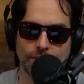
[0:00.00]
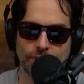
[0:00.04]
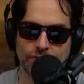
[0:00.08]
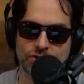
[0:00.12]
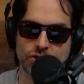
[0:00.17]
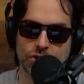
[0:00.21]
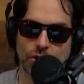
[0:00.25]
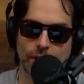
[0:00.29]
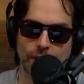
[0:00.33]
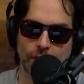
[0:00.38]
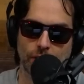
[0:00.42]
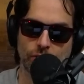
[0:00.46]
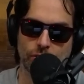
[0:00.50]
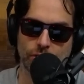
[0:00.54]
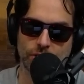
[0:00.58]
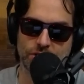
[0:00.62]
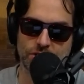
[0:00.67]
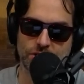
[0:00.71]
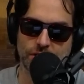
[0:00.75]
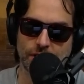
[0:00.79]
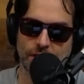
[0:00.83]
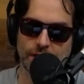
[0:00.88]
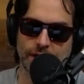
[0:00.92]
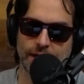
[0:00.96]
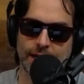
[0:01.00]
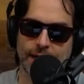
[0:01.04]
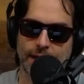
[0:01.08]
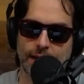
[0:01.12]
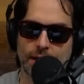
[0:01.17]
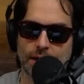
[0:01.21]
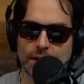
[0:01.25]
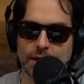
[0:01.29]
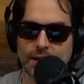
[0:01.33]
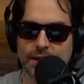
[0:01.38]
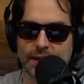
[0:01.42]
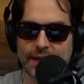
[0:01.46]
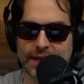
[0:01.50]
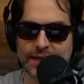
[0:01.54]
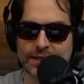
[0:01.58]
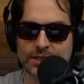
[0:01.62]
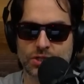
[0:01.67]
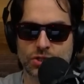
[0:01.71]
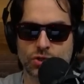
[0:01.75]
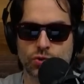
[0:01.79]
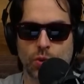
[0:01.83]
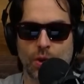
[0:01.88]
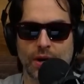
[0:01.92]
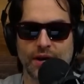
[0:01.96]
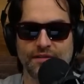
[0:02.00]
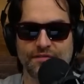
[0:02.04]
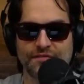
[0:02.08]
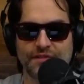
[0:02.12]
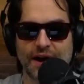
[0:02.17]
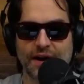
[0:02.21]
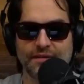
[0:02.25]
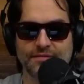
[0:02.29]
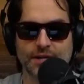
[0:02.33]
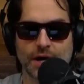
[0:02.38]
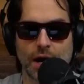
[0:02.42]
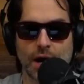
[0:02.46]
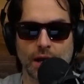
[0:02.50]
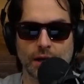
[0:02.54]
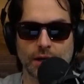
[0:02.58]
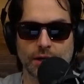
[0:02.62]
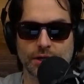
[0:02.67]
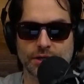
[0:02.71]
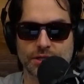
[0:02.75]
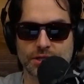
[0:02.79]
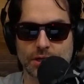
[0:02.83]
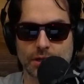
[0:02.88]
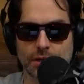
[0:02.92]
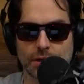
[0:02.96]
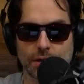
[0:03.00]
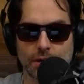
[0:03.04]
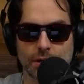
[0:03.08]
starring Chris D'Elia. It's $25.